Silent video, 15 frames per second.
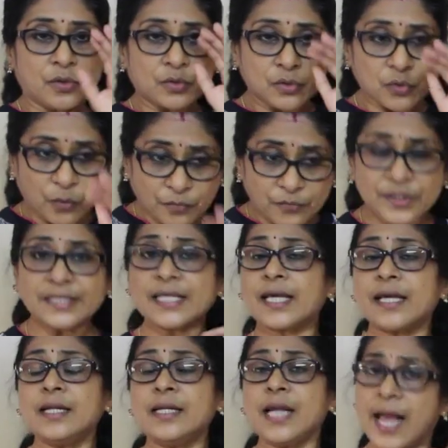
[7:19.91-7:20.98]
So
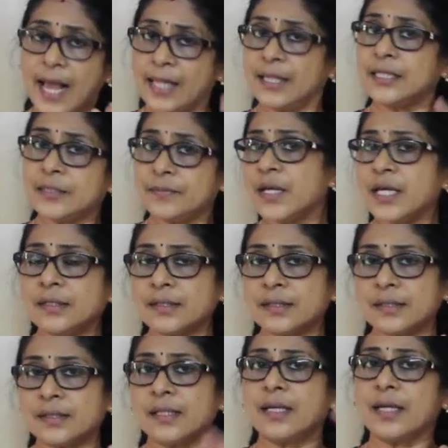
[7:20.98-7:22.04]
physical health
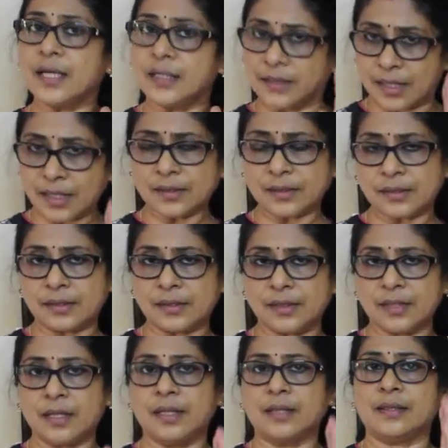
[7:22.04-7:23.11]
means it is
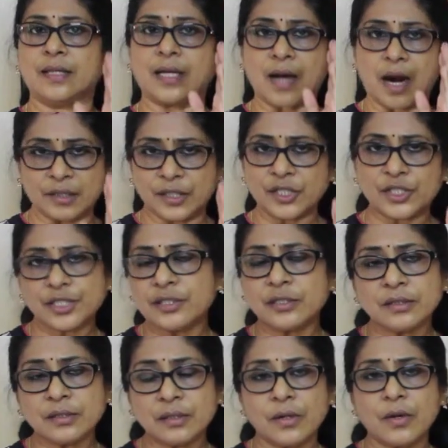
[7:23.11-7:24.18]
the
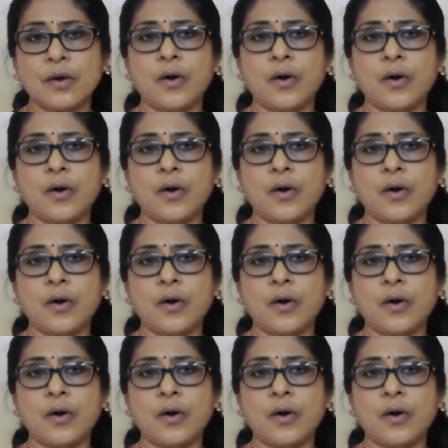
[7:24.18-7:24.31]
condition